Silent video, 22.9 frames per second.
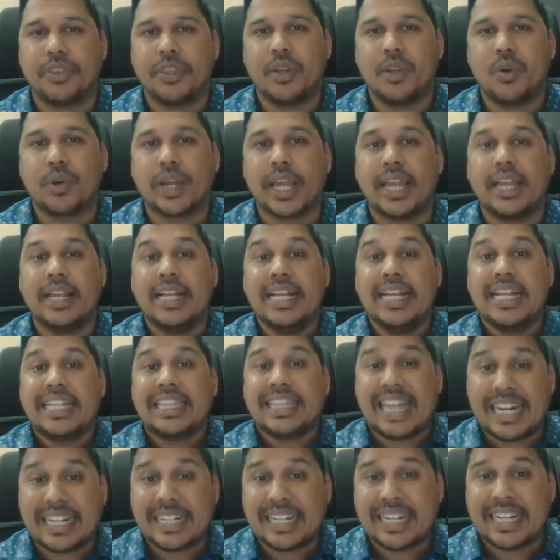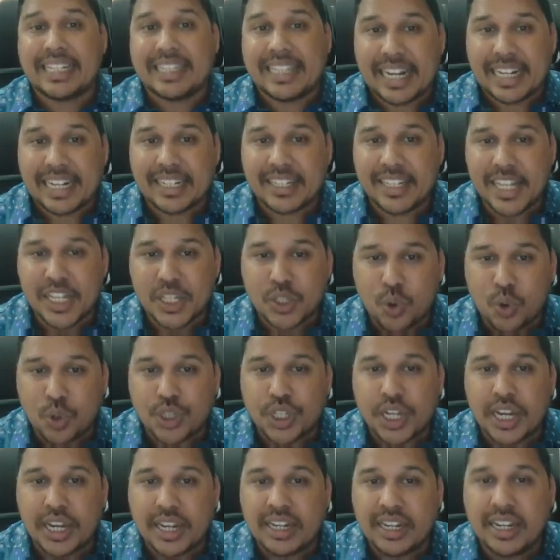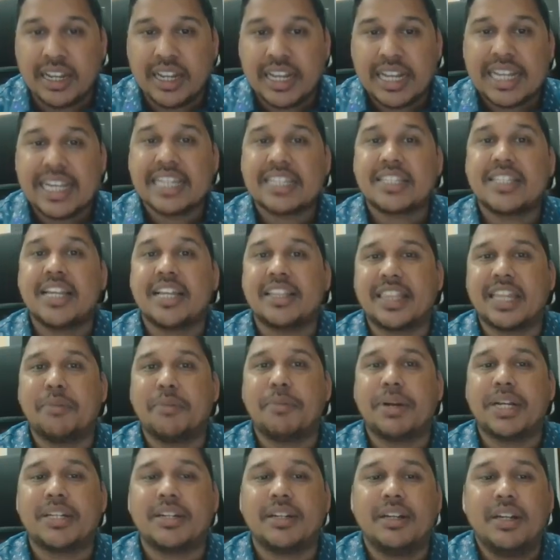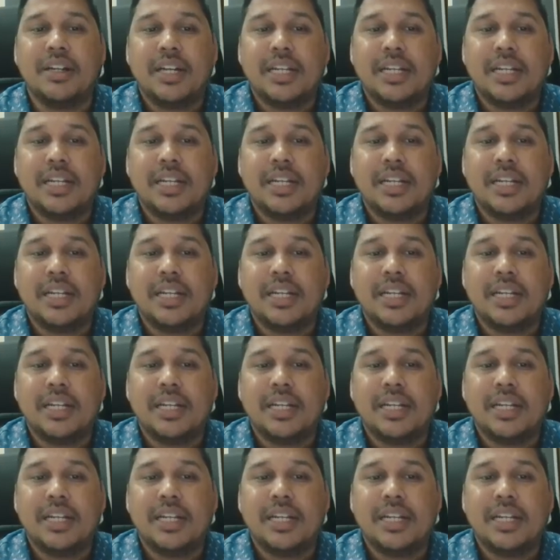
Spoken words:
Okay, that this question is nothing but